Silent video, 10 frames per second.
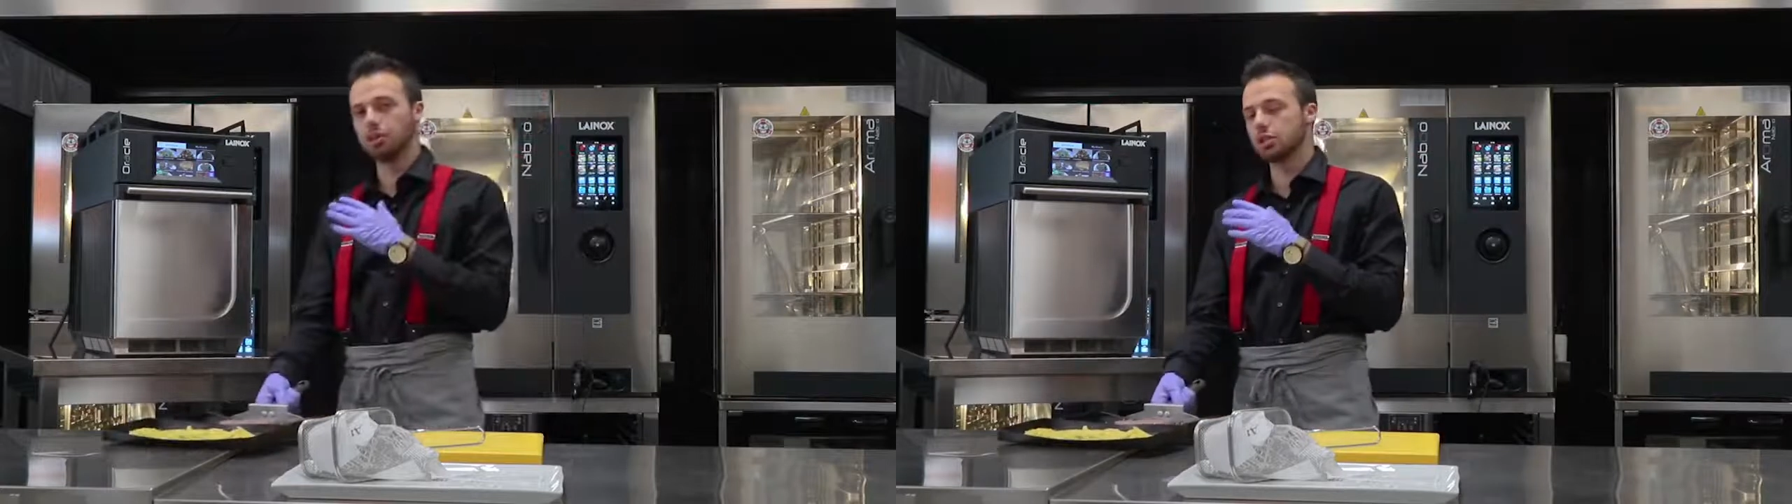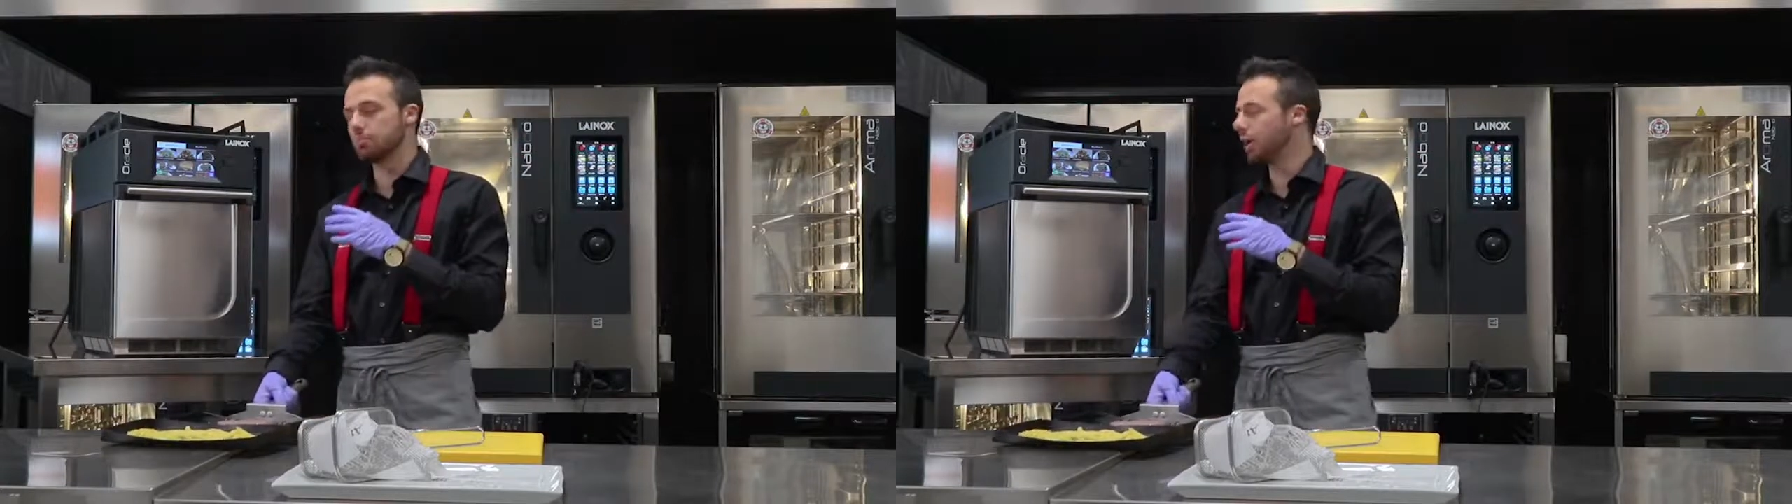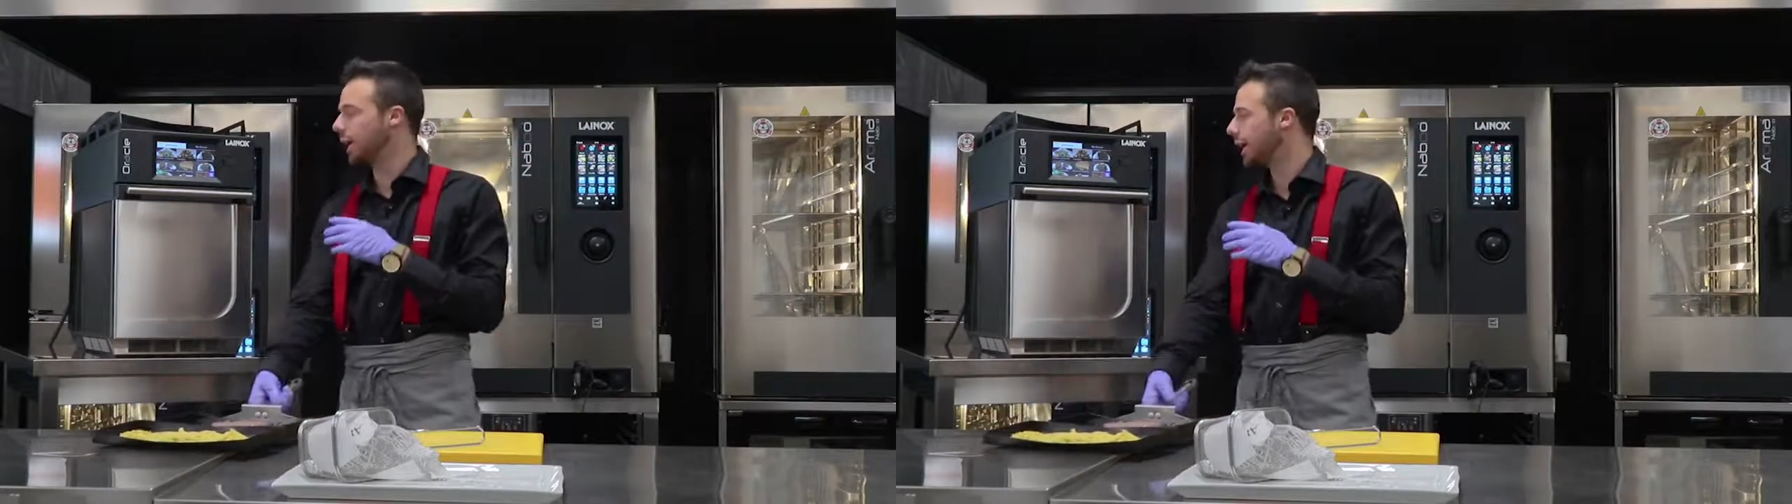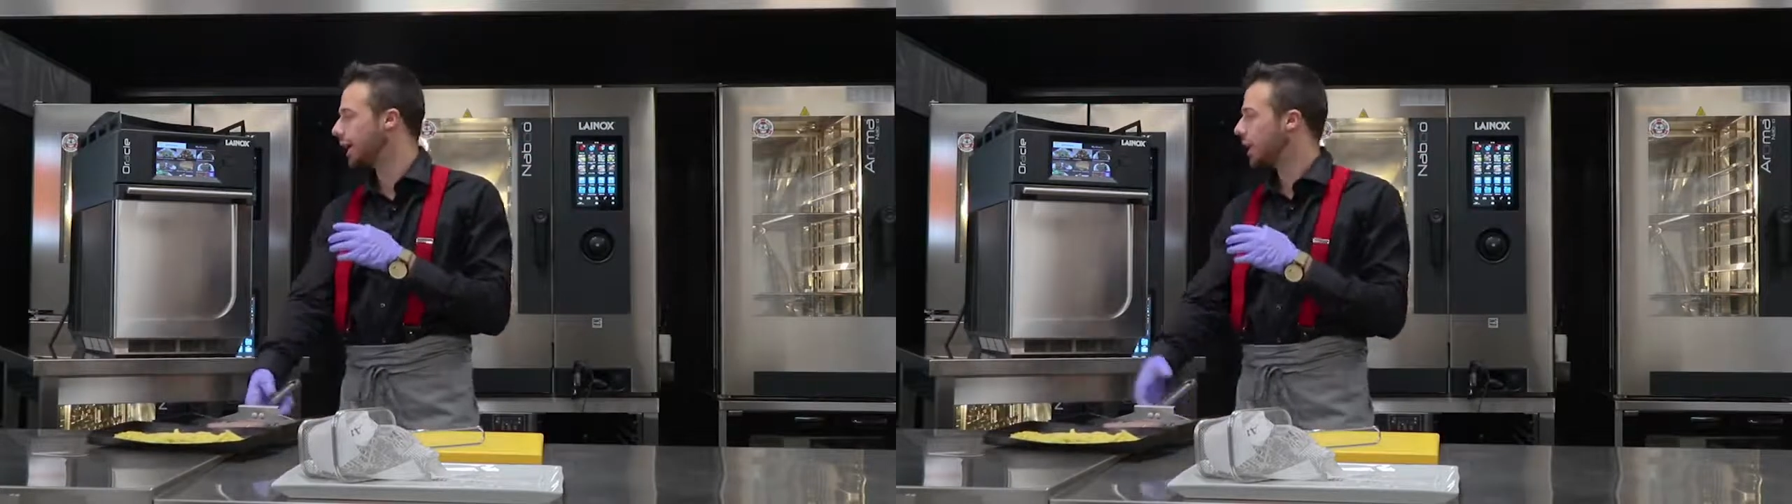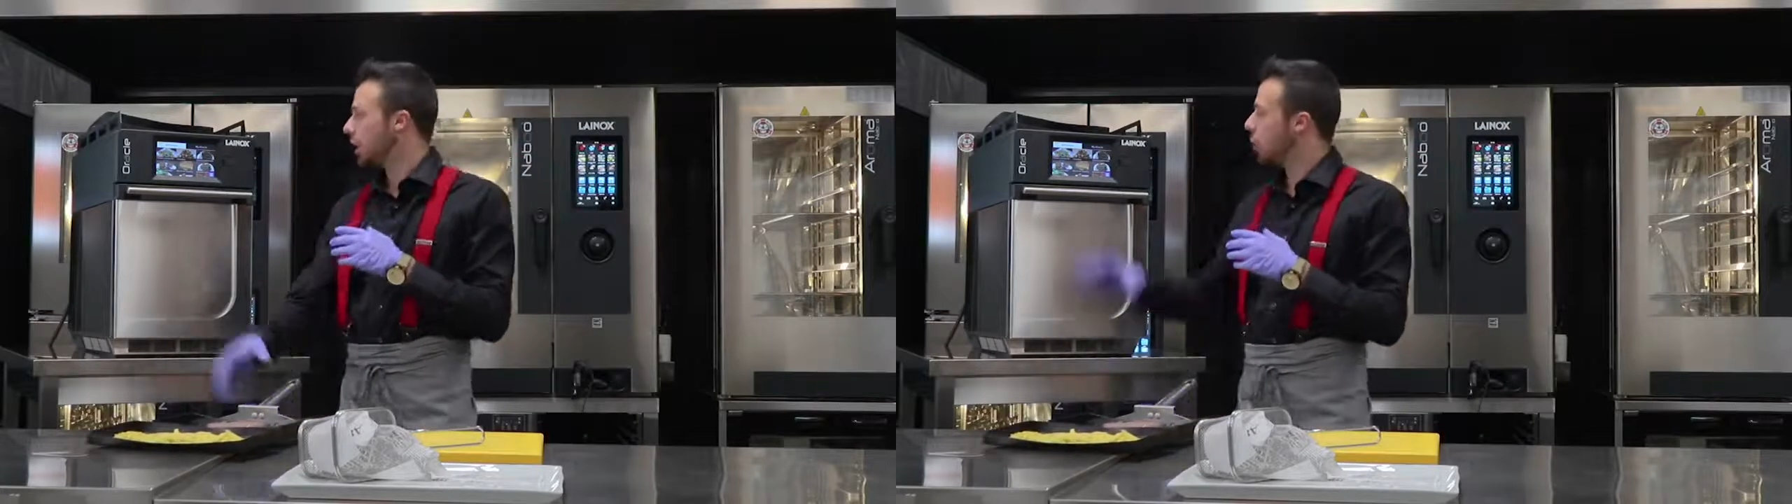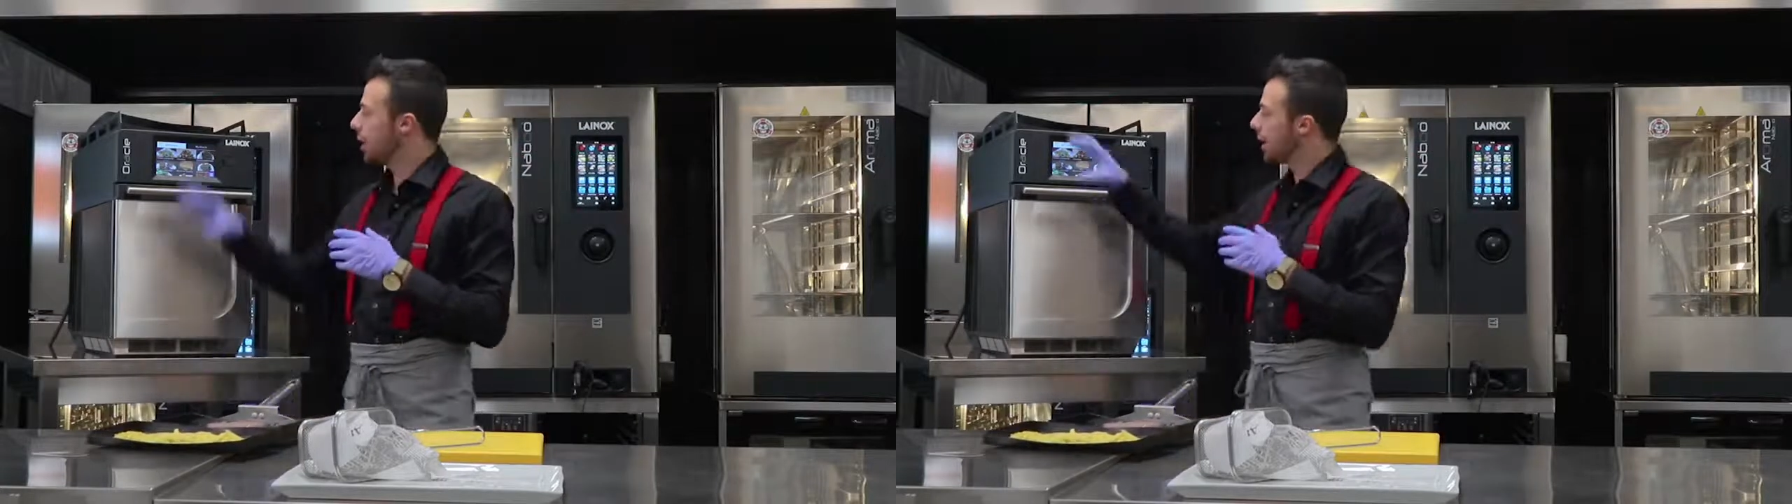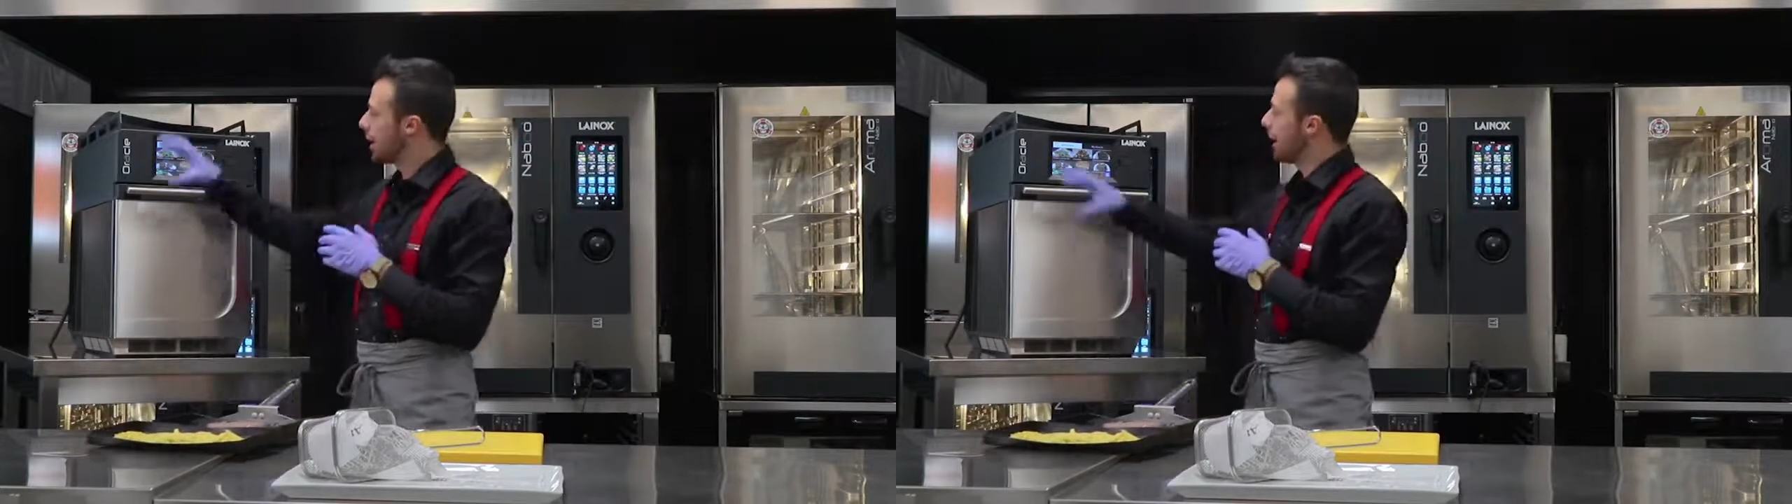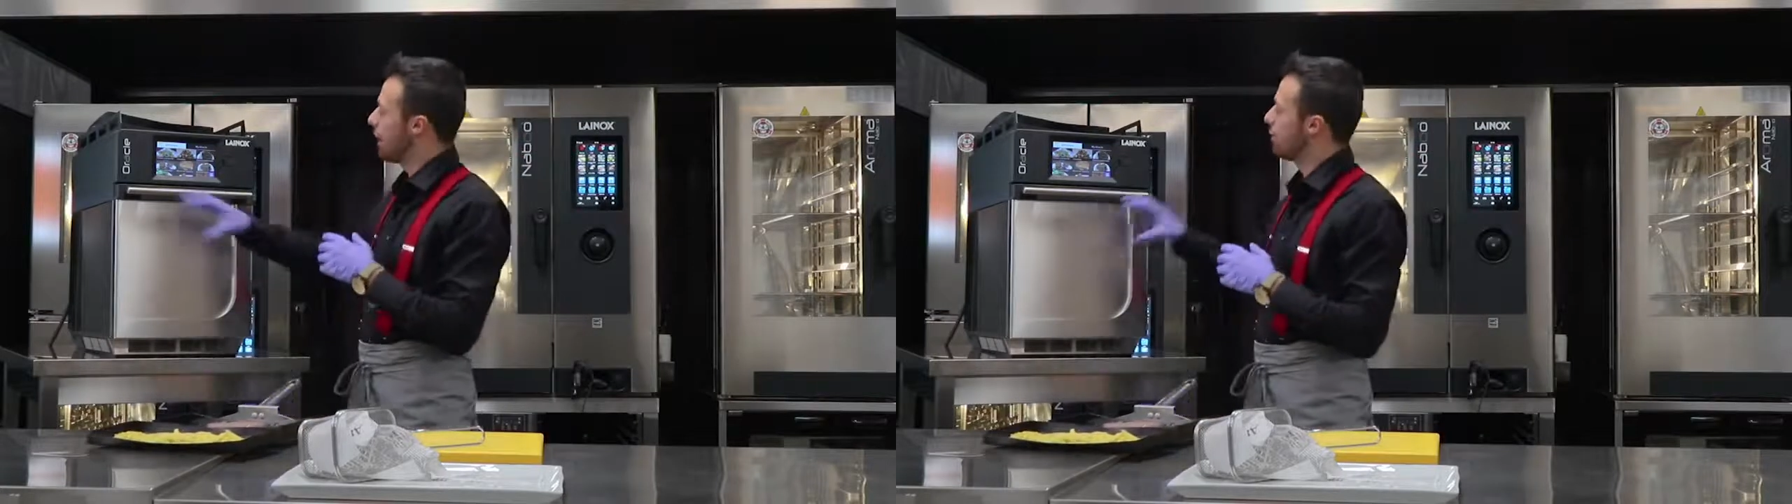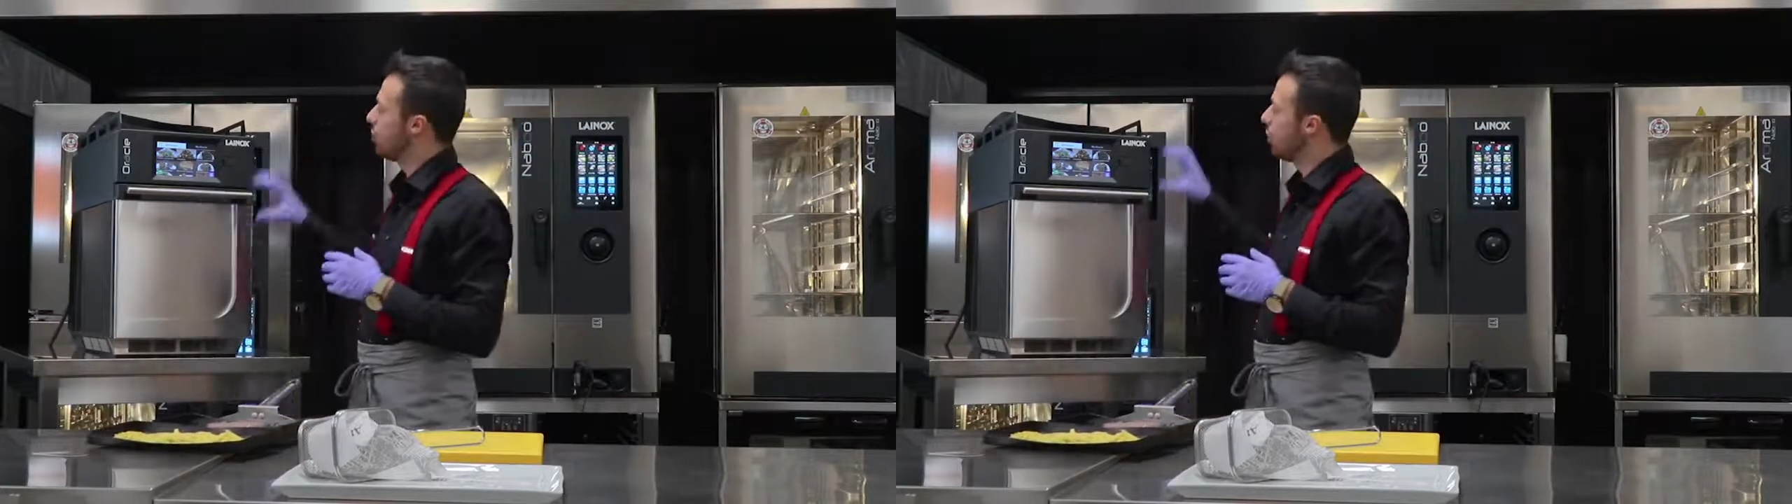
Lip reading: display where I have